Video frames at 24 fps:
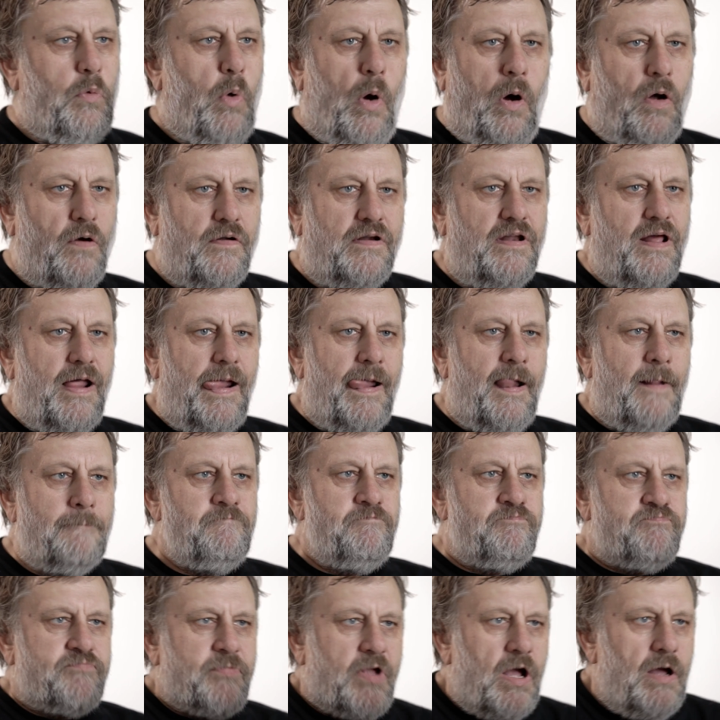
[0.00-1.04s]
on.
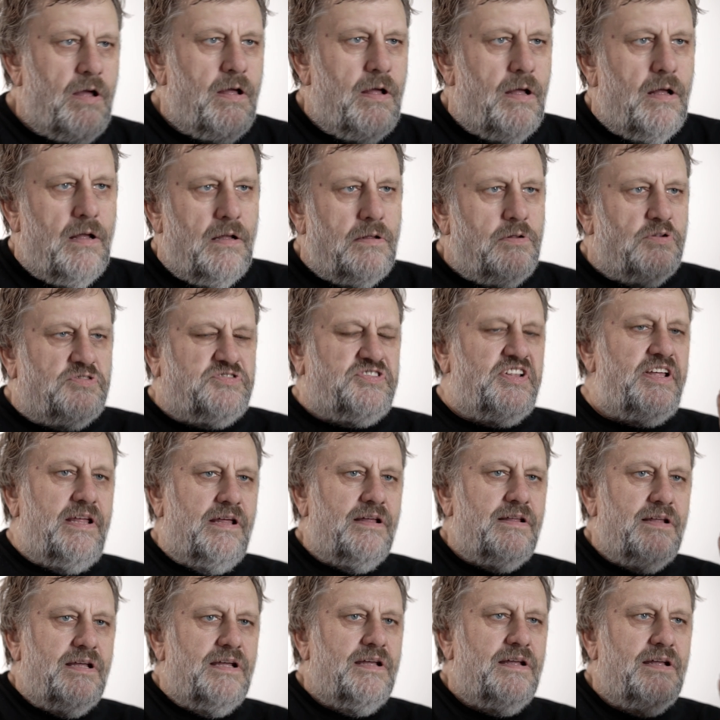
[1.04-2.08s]
You see,
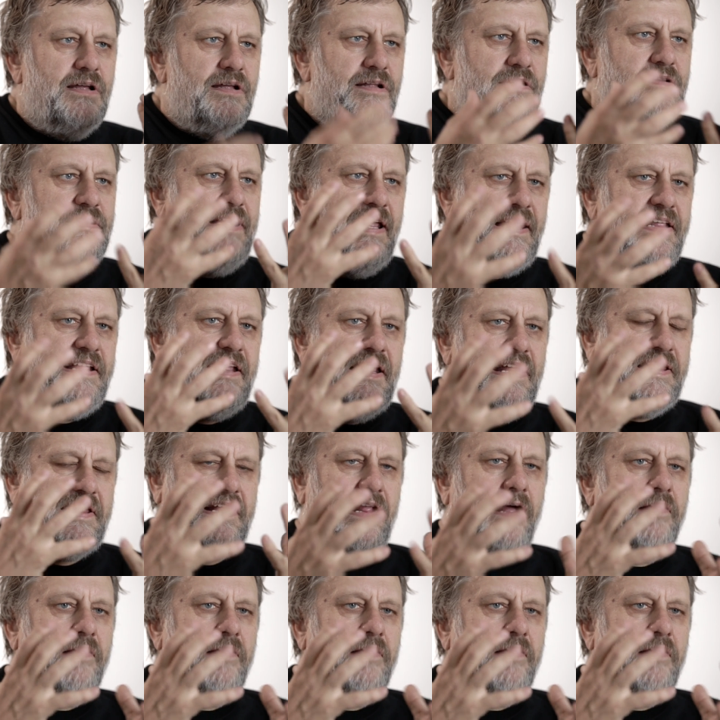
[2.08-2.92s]
this is